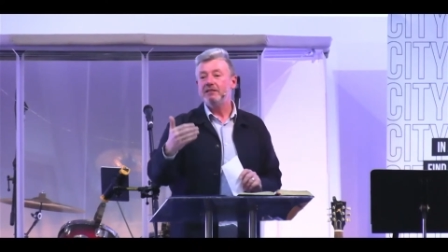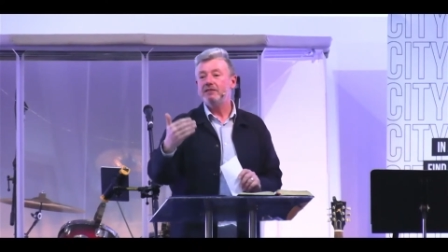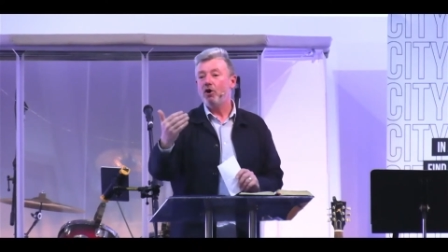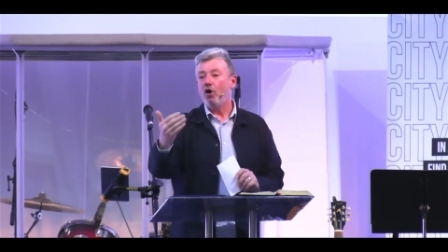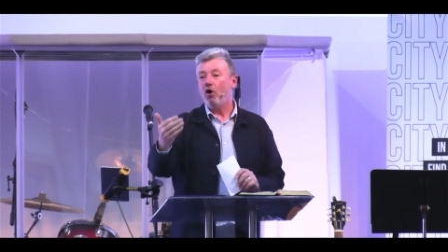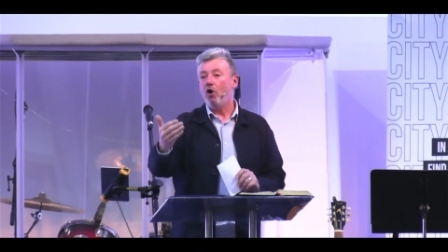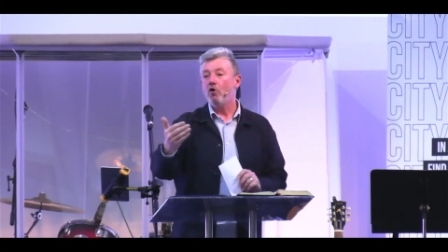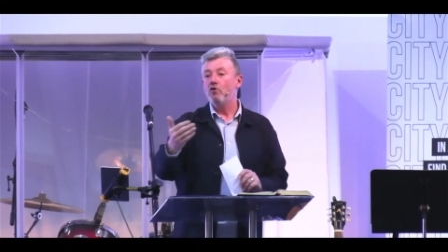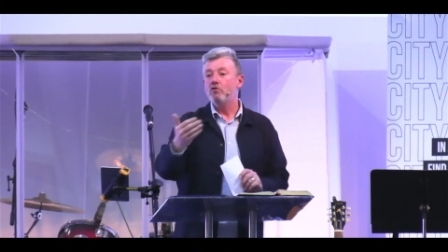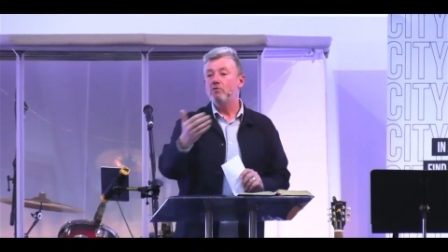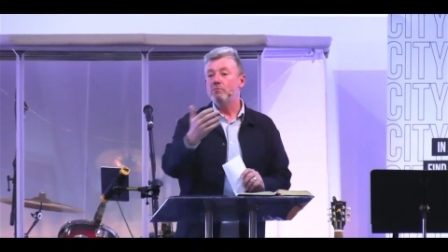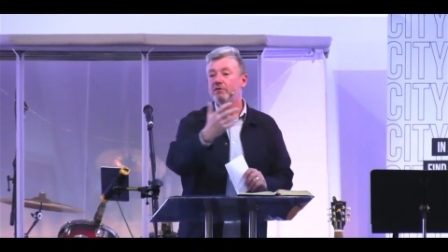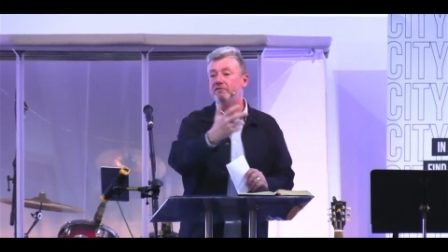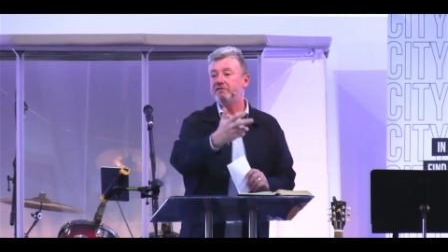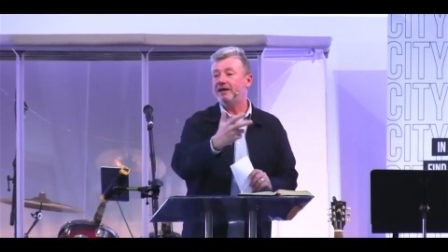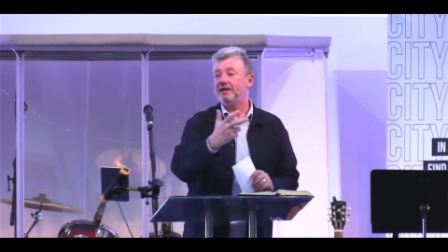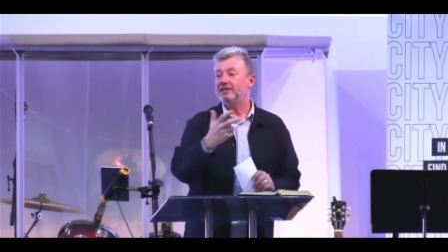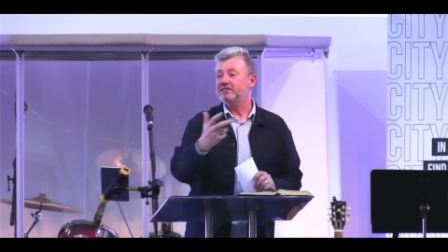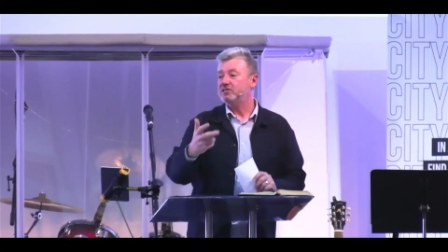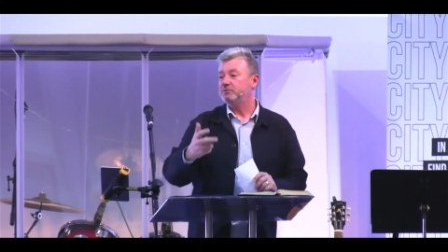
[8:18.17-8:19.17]
the home of a
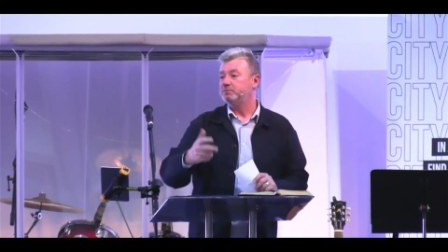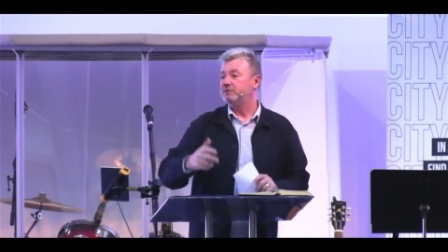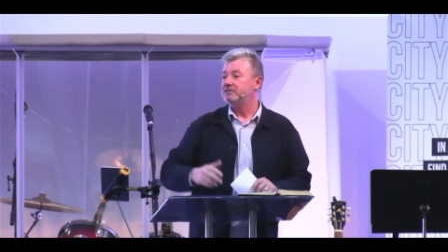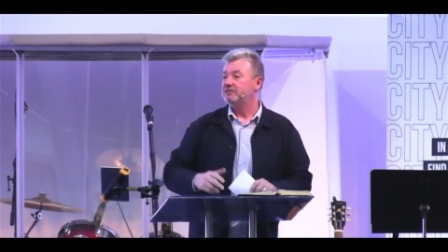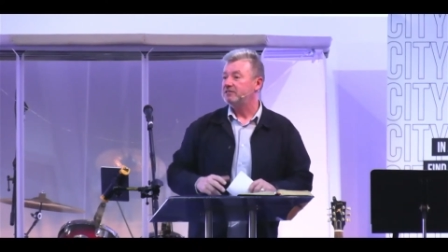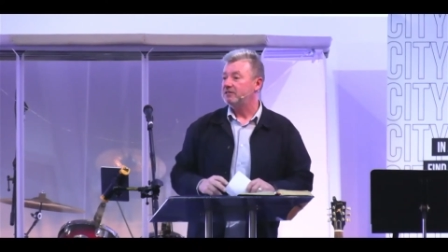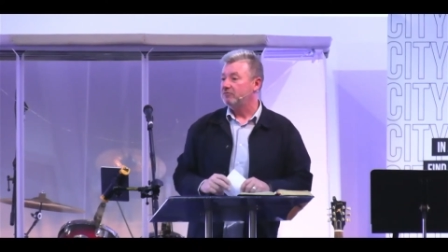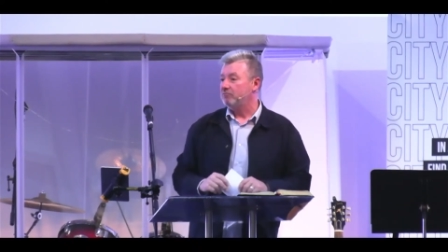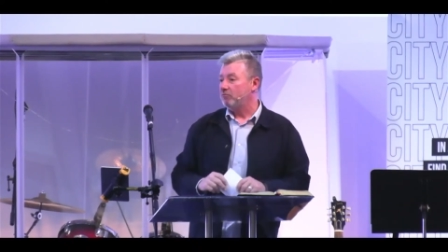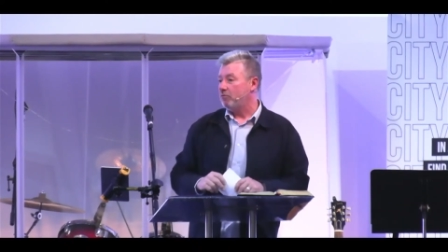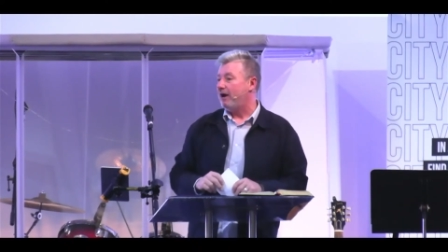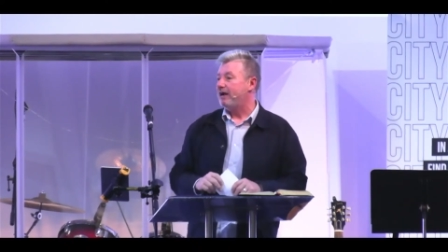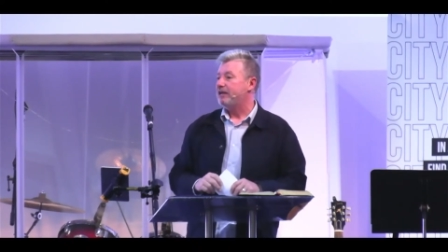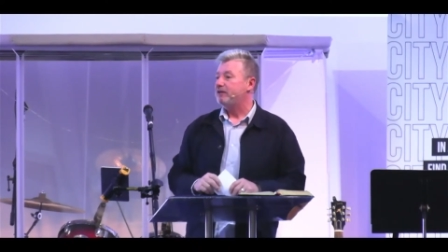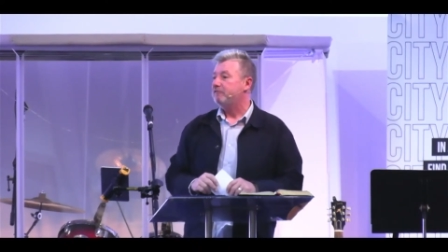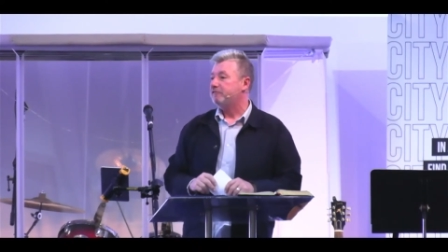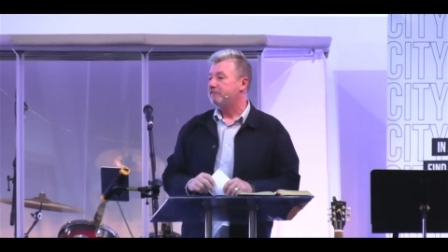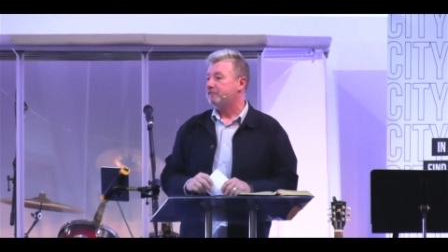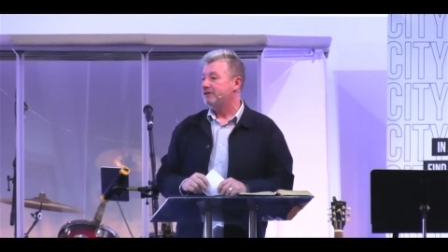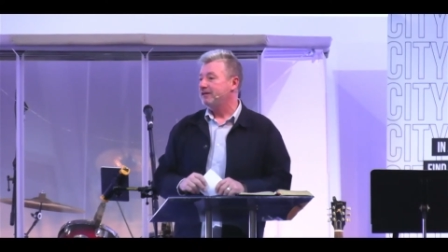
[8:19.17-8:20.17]
husband and
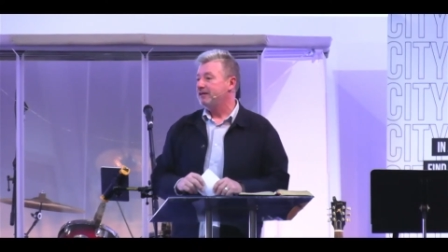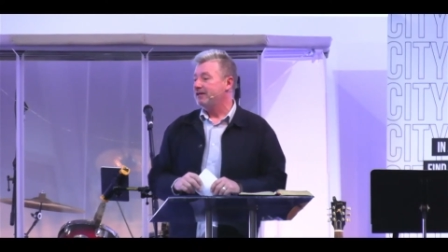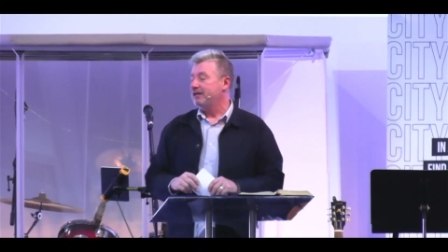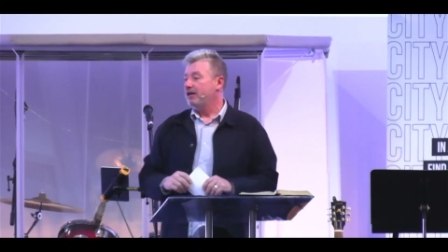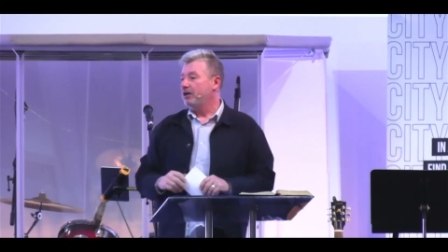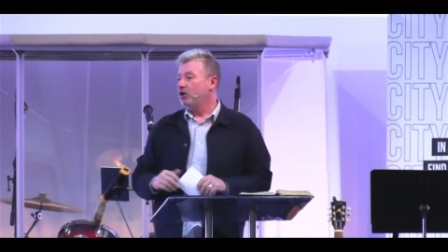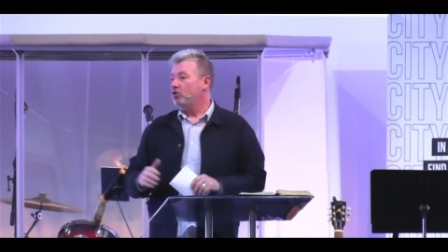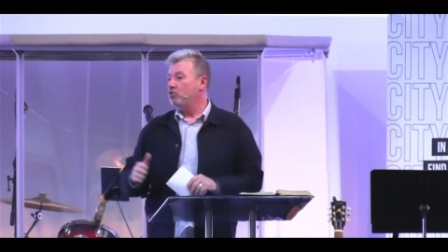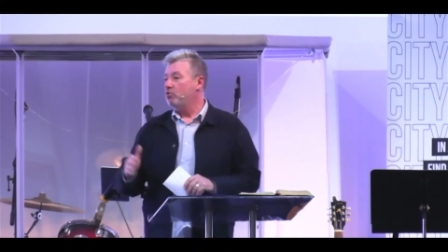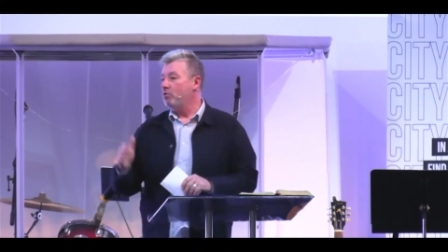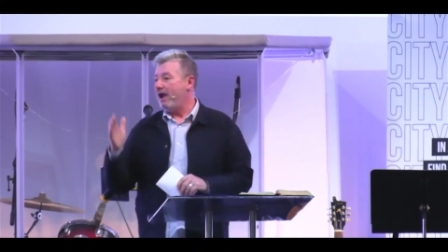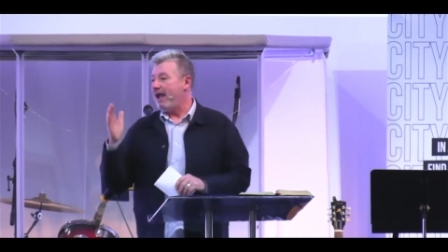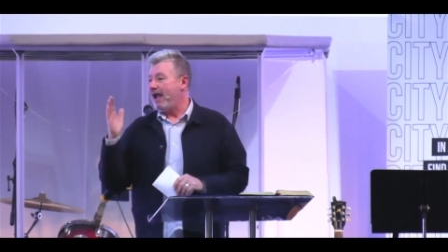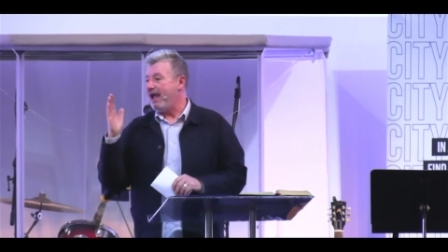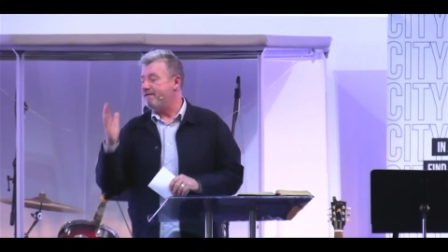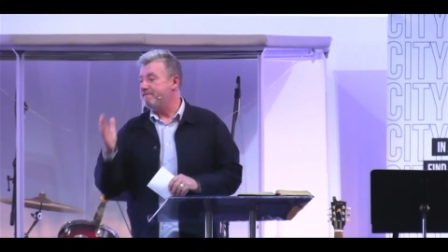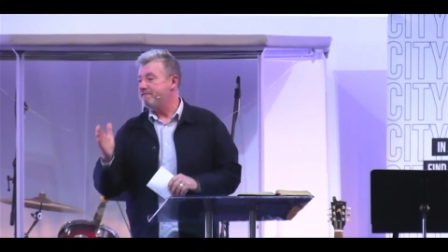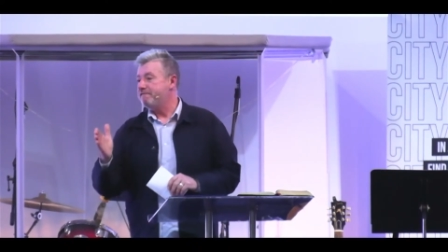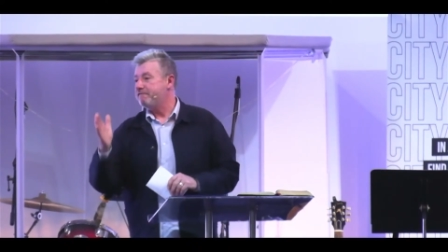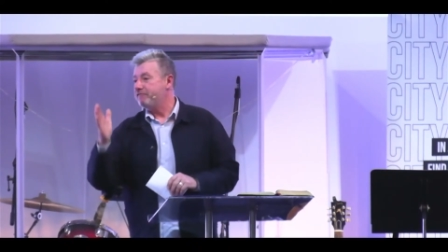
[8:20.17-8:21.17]
wife who
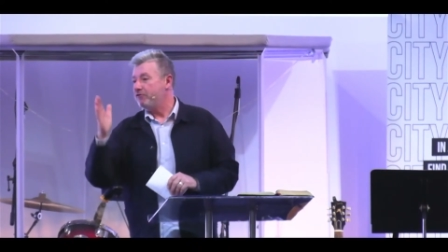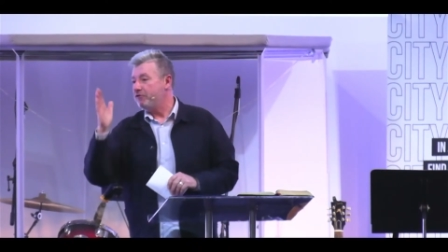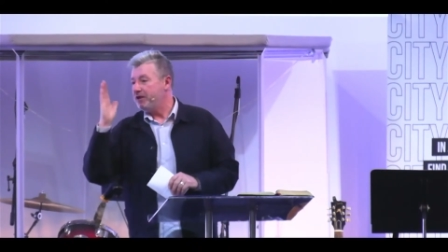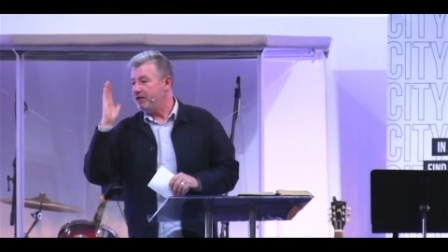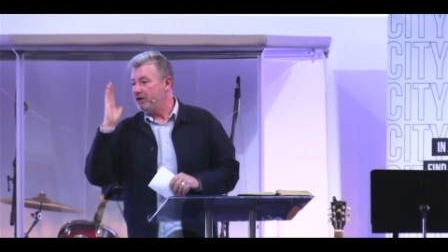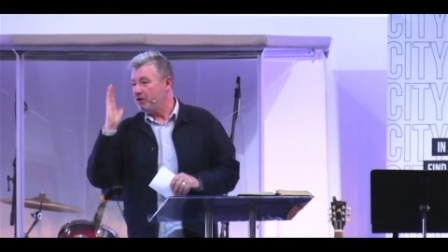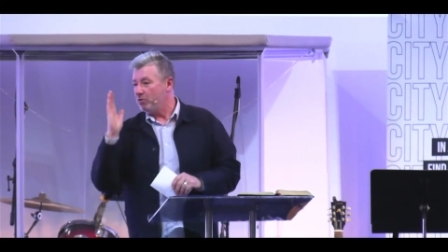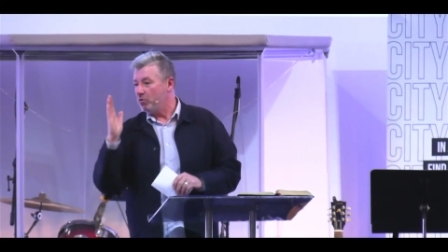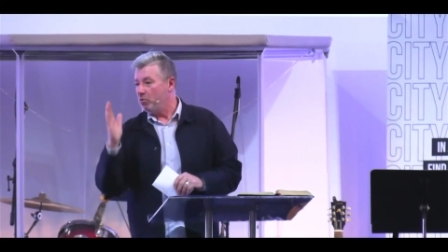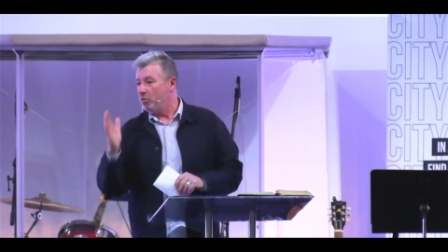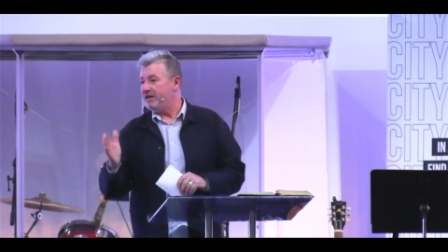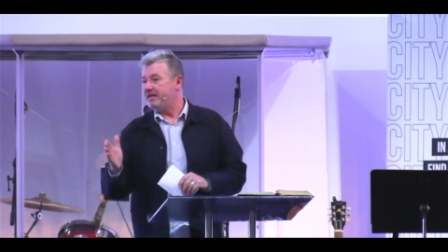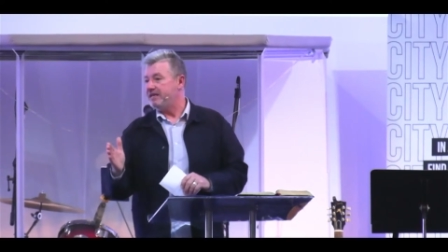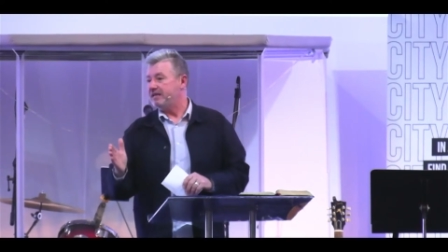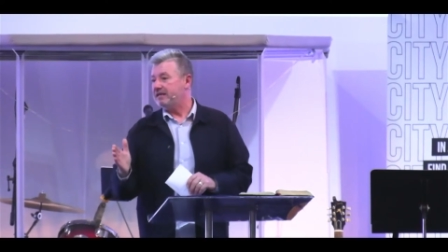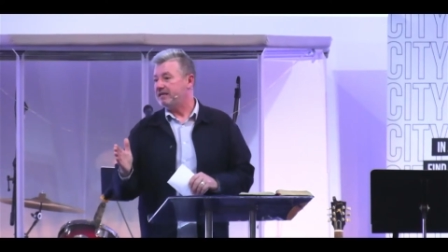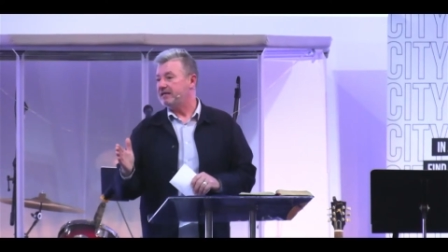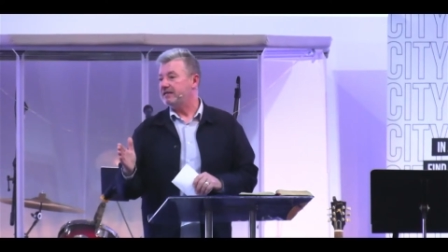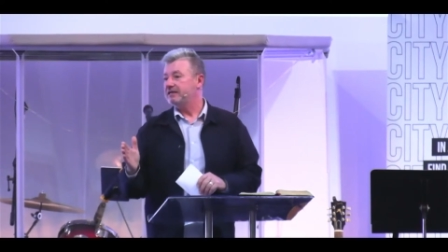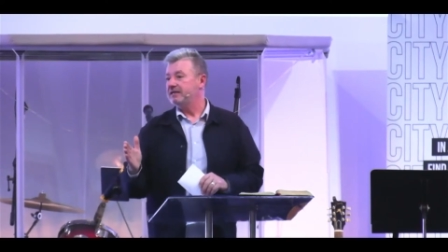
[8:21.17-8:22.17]
every week